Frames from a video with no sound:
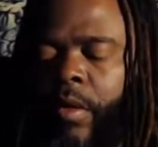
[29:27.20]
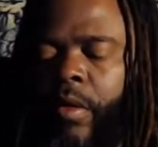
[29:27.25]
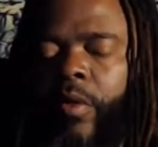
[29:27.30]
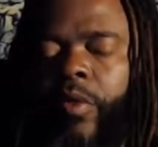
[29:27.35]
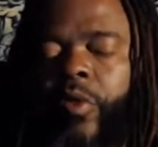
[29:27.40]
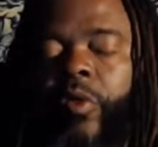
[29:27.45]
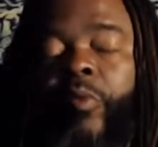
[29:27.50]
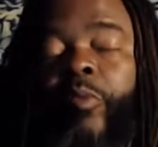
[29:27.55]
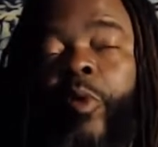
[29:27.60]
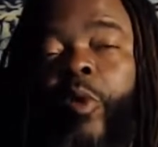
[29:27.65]

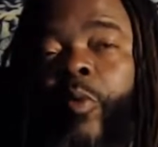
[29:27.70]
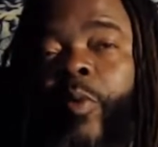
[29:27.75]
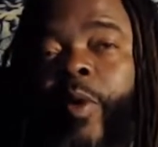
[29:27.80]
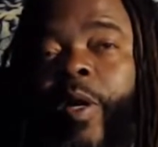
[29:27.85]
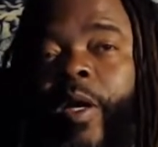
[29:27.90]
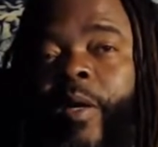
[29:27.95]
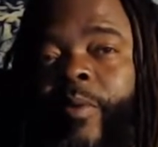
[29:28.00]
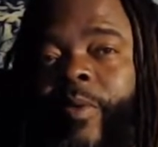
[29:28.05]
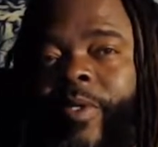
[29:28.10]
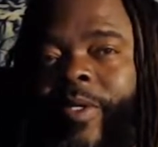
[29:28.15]
Two more
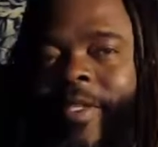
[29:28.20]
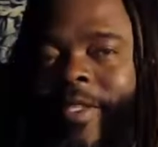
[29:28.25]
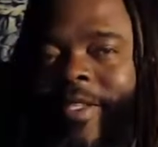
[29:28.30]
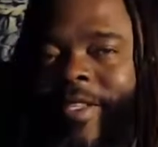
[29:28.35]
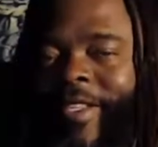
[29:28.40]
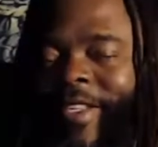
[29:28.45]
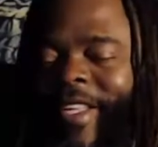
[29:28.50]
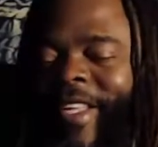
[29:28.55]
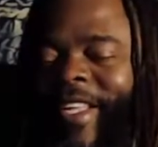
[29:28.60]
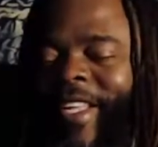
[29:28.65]
reps.
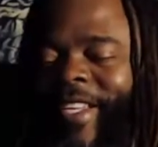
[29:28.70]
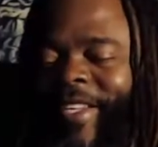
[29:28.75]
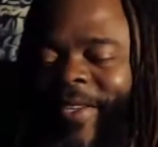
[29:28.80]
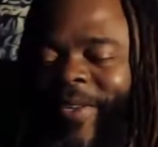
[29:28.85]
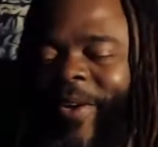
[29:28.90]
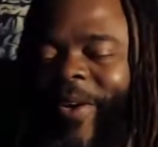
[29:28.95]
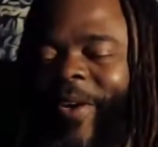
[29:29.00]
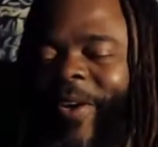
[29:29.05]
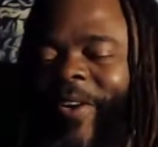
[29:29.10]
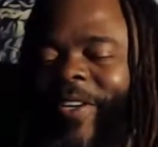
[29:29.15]
No,
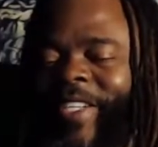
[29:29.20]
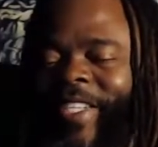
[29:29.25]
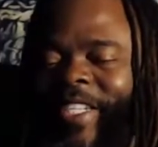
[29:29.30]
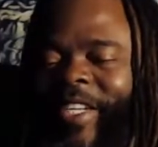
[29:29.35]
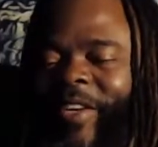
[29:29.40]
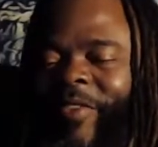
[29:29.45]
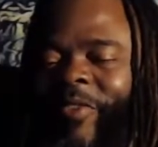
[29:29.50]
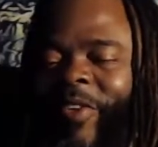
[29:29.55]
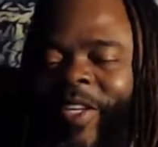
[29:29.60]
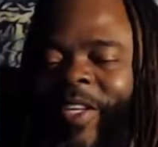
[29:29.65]
all the
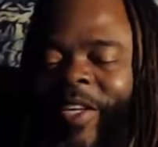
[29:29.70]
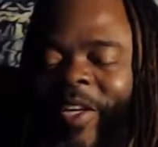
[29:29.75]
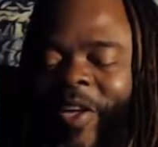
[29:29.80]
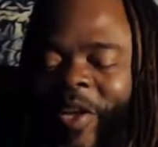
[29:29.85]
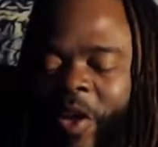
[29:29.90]
shuffling